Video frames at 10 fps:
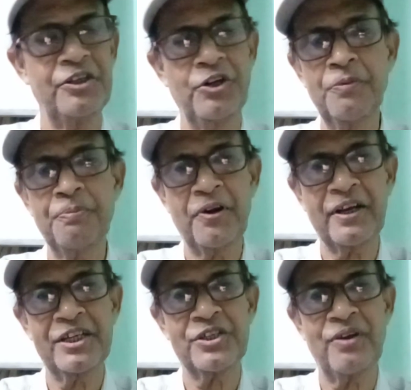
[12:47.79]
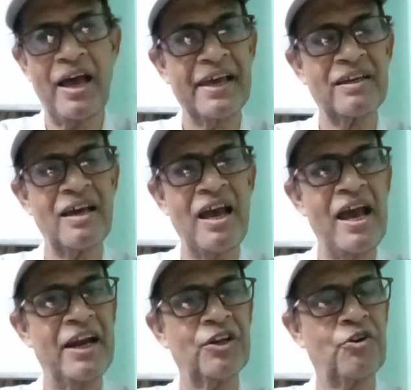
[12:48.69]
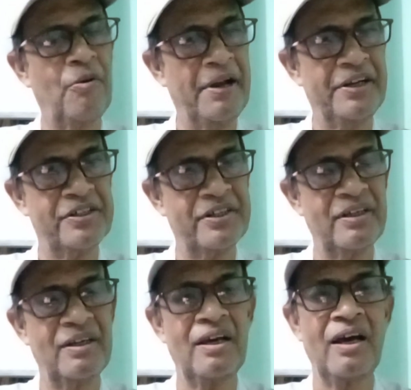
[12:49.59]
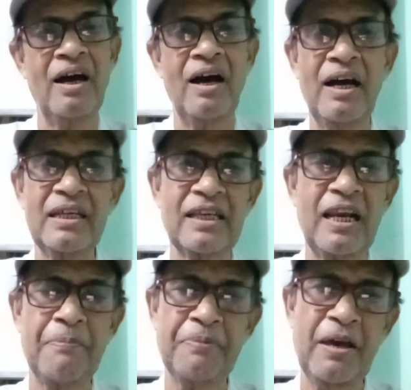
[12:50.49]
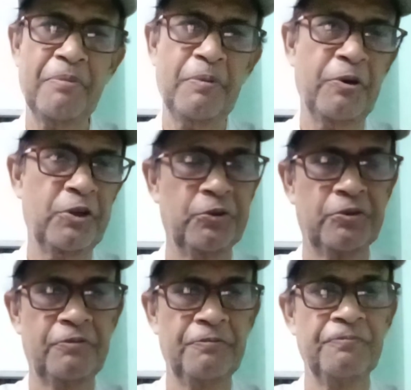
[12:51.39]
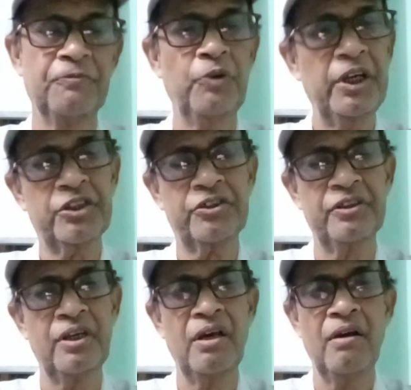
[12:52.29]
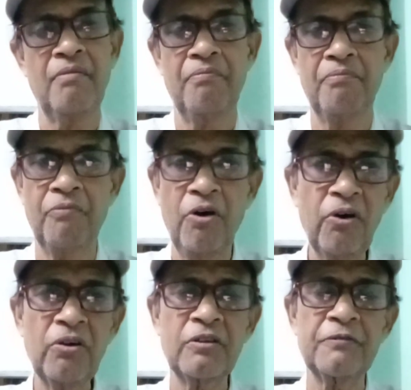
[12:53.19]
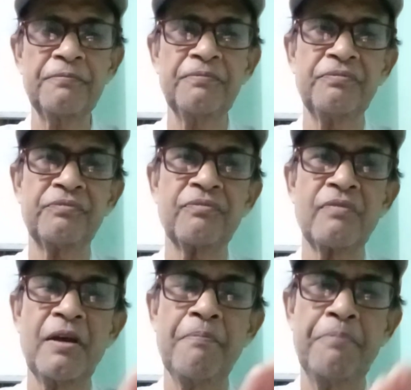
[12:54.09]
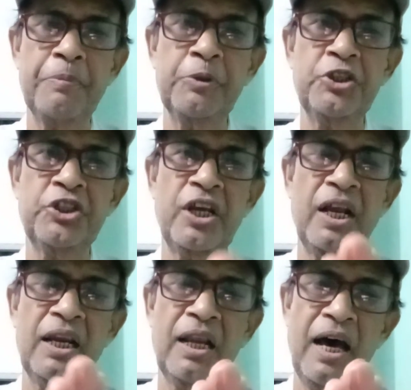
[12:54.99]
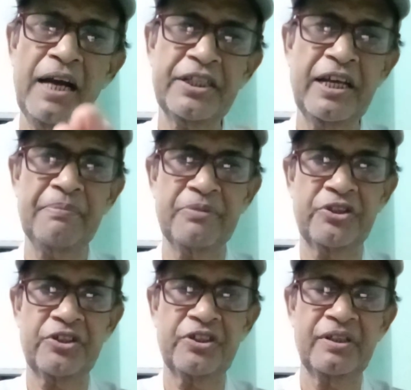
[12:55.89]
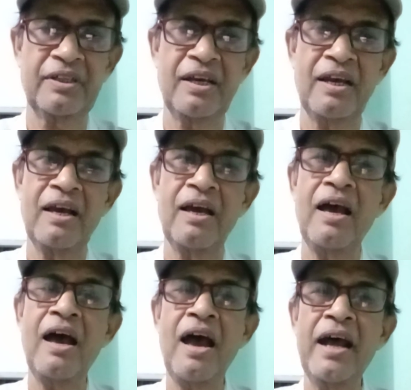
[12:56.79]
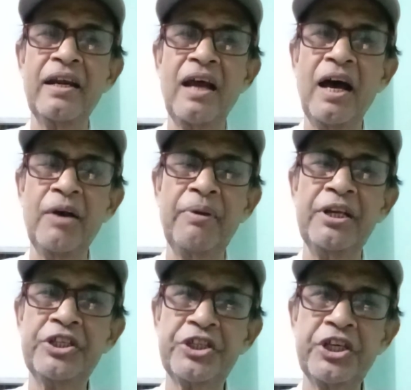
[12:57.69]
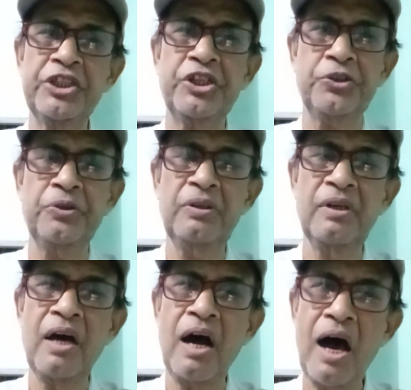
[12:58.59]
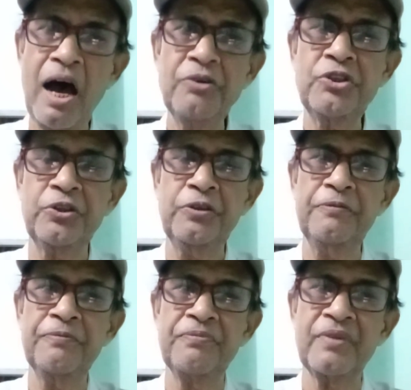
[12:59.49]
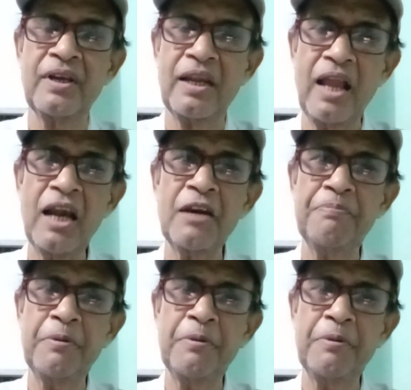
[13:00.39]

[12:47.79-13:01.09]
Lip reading: Don't forget to like and comment. I shall appear before you with more prepositional items, and I will teach you how to learn